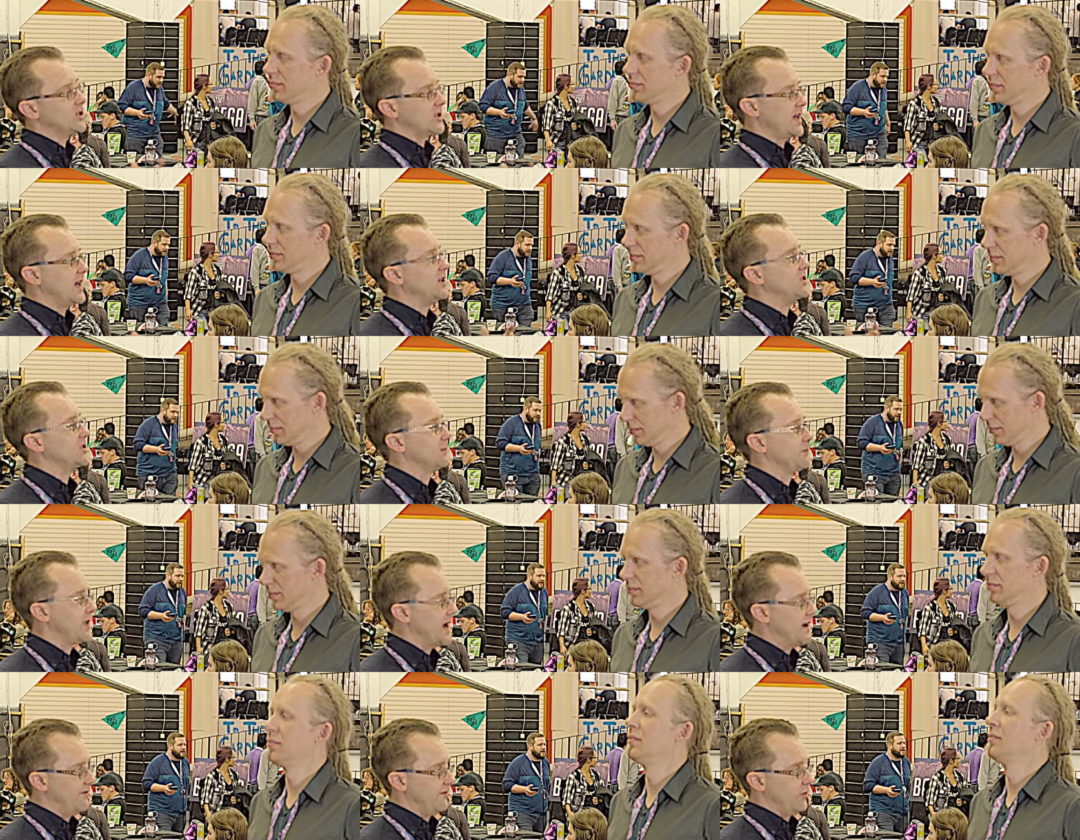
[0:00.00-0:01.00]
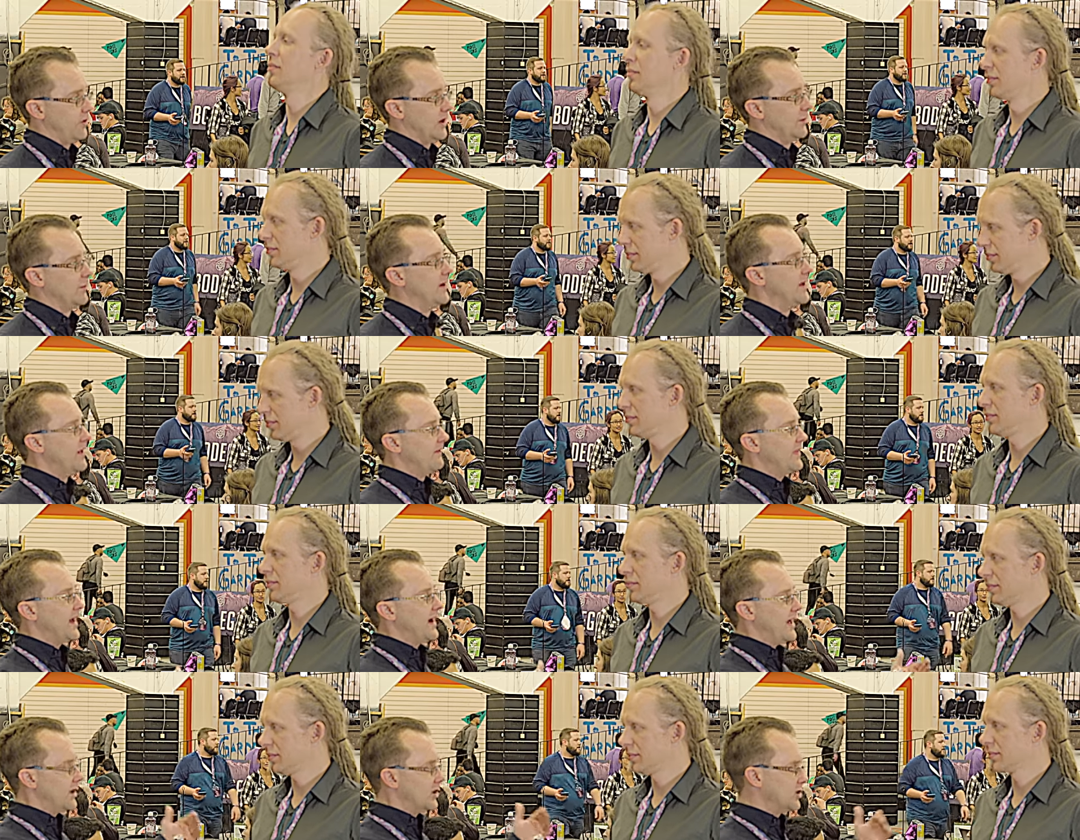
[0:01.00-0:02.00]
Speaker 1: education platform
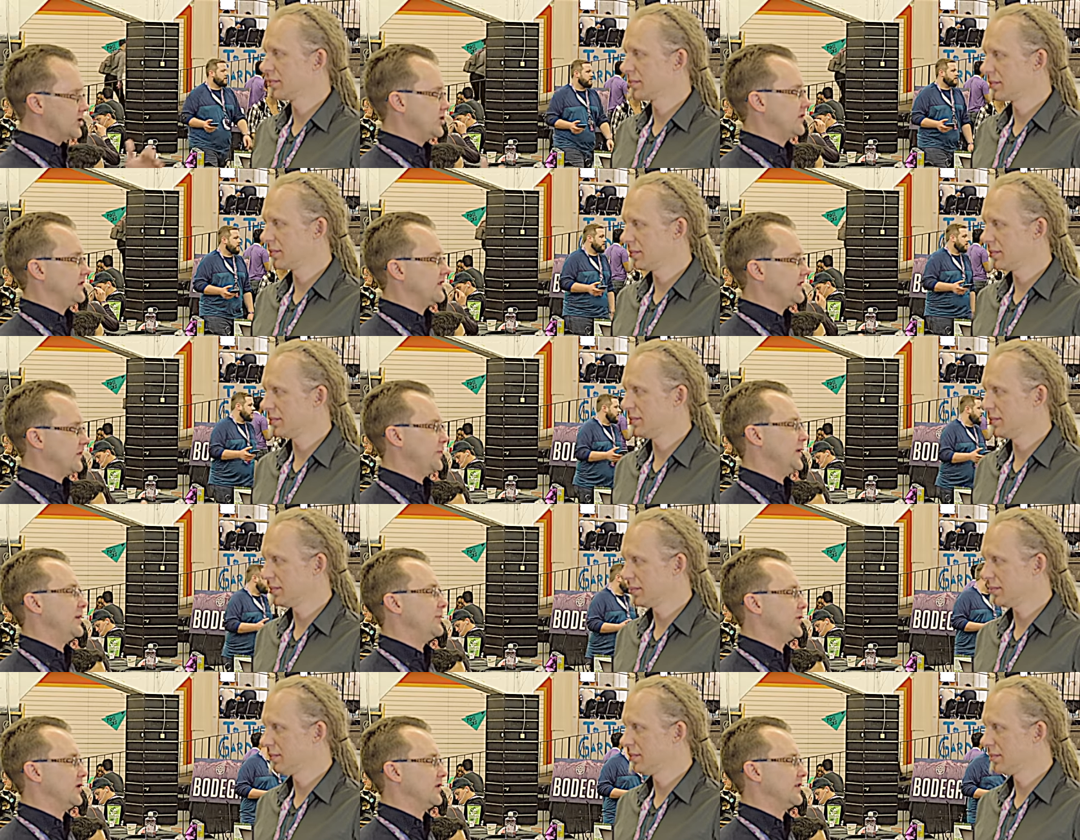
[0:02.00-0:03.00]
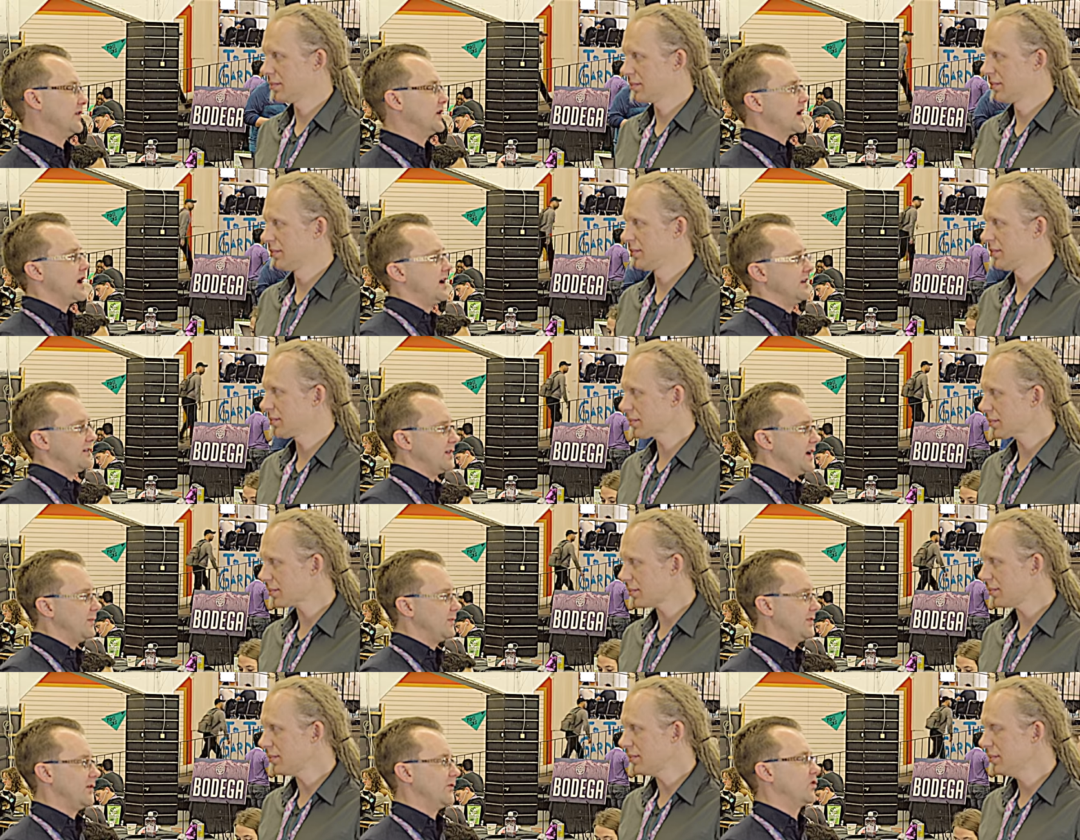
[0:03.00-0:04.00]
that introduces people to the
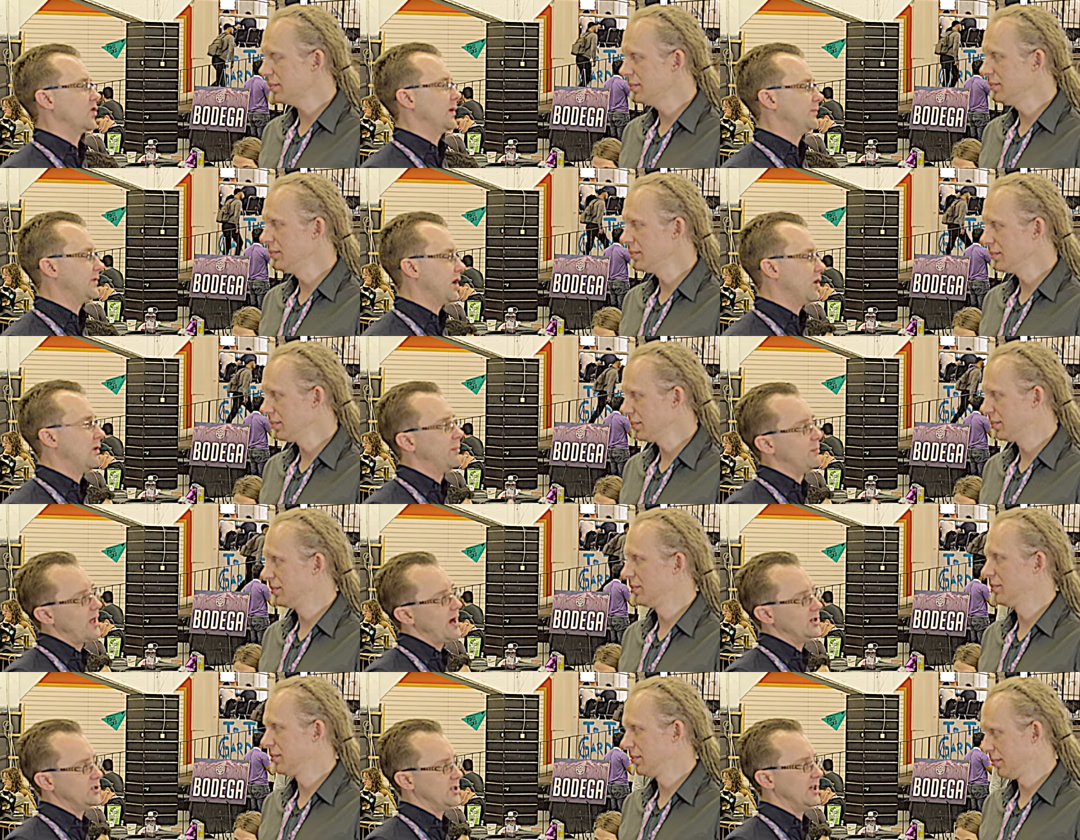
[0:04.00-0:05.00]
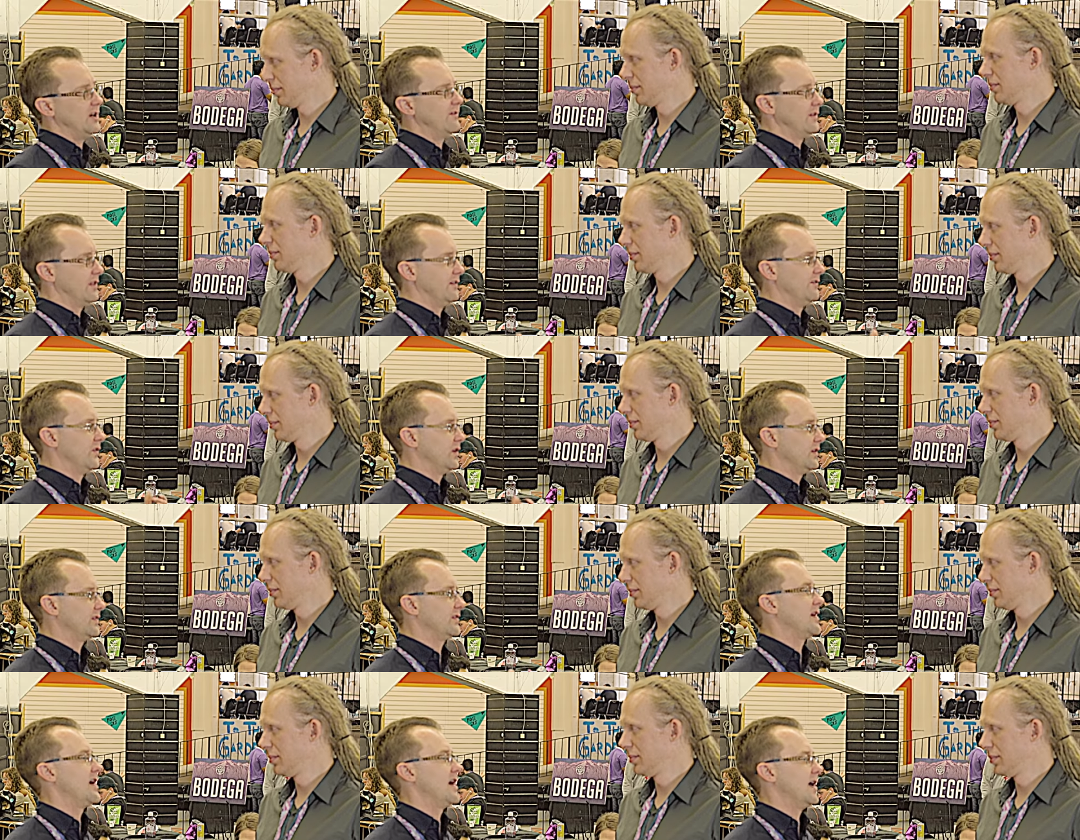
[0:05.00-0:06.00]
concepts of crypto and blockchain for the
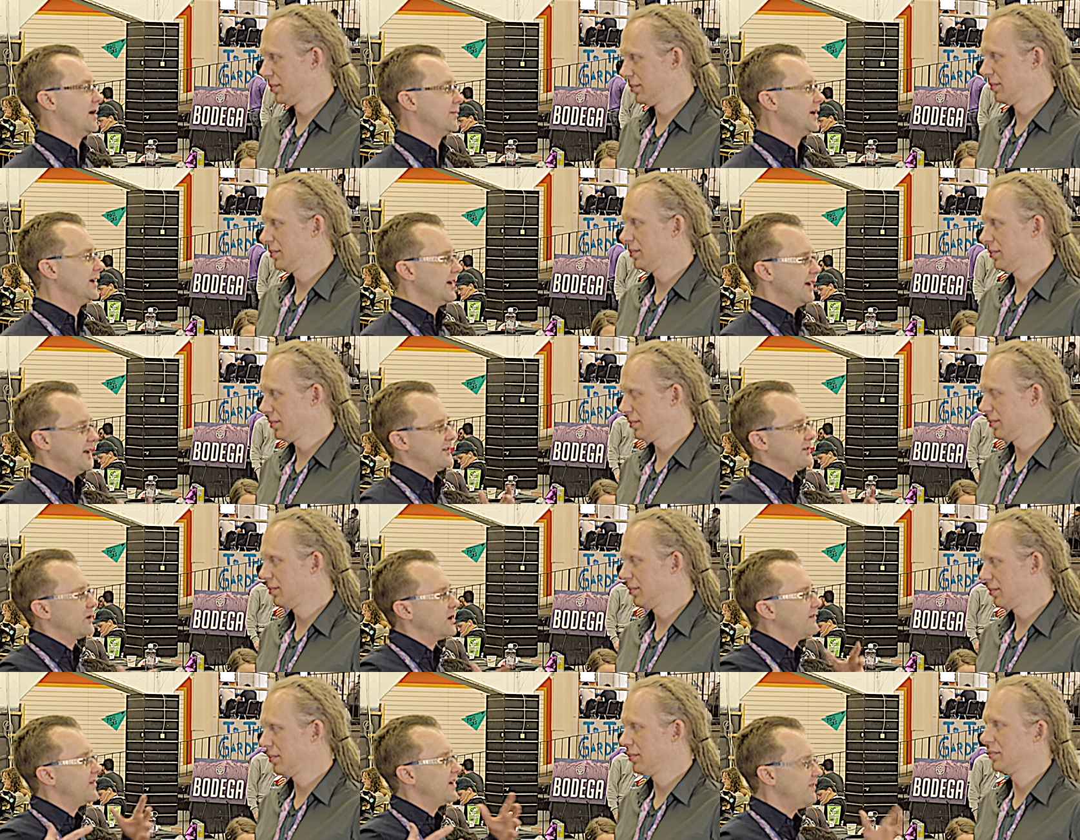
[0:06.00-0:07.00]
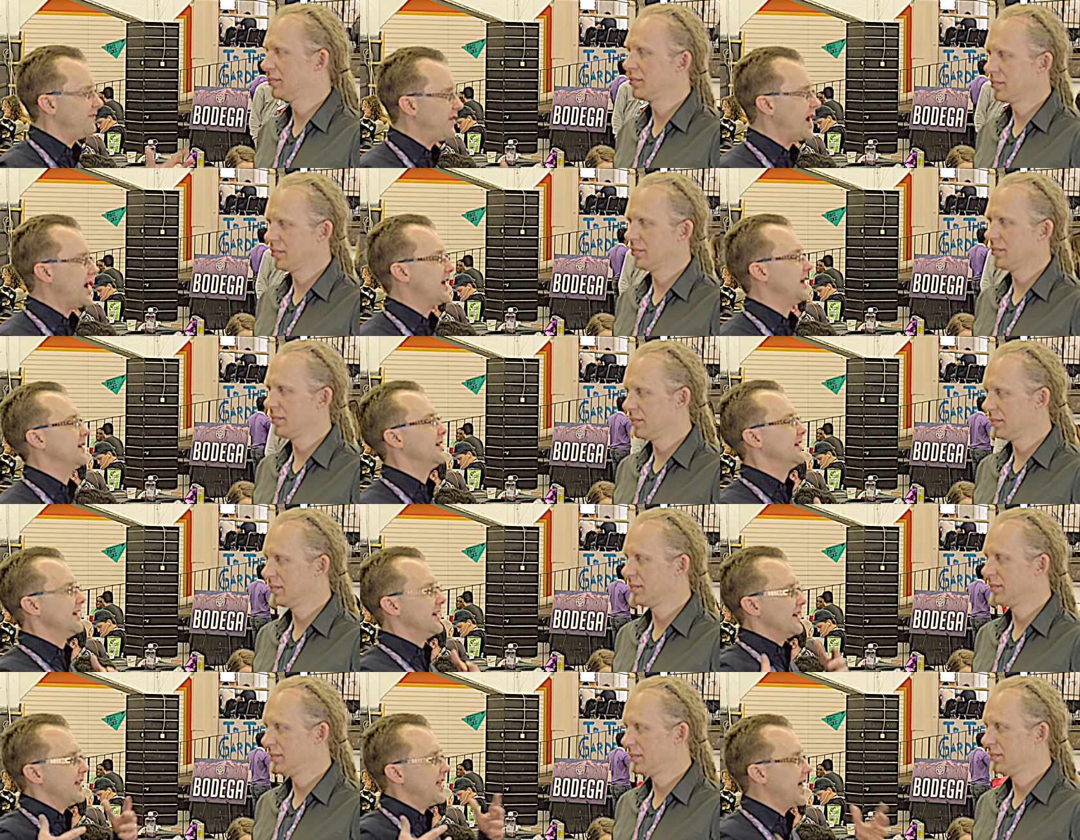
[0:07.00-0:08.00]
first time in sort of a fun,
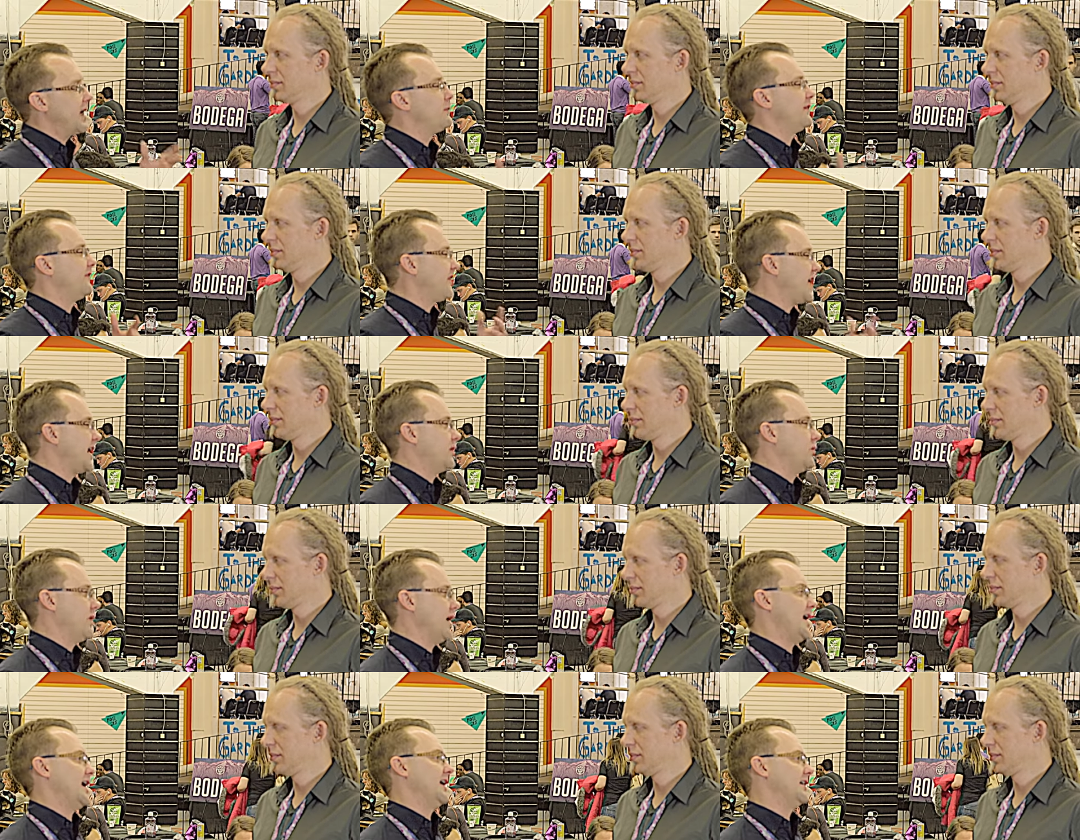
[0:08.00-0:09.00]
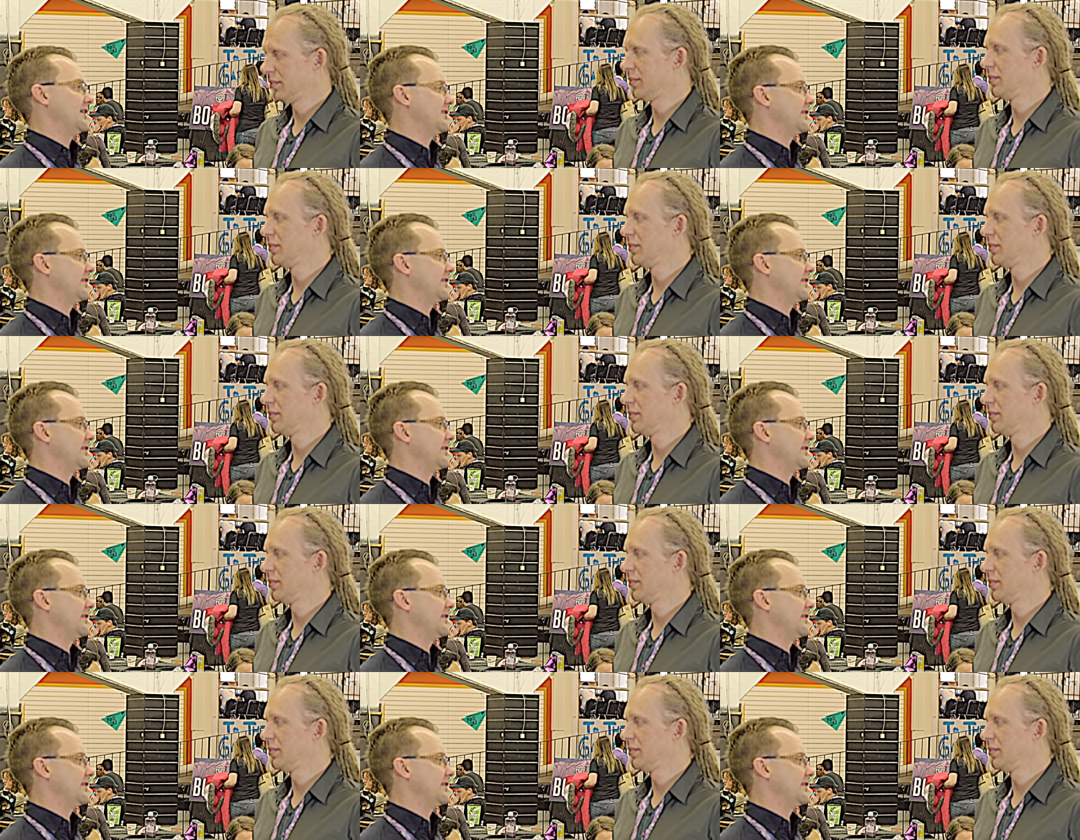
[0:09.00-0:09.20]
gamified way.